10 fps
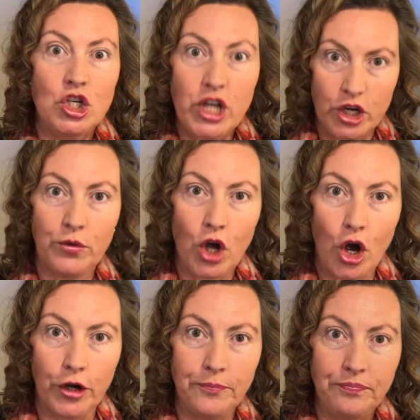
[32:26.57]
genuine
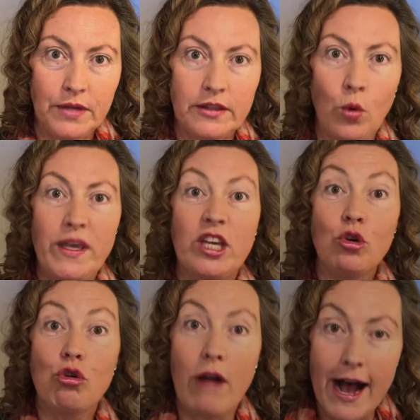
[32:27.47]
hope that we
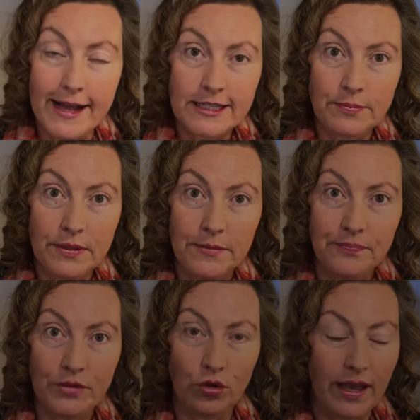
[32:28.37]
can grasp,
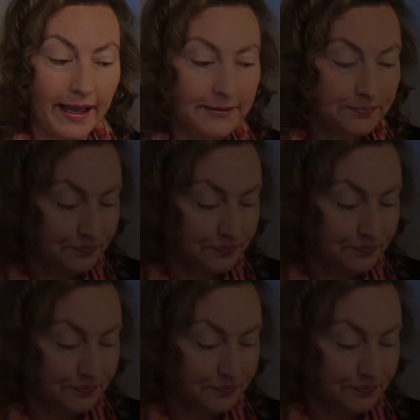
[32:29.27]
okay?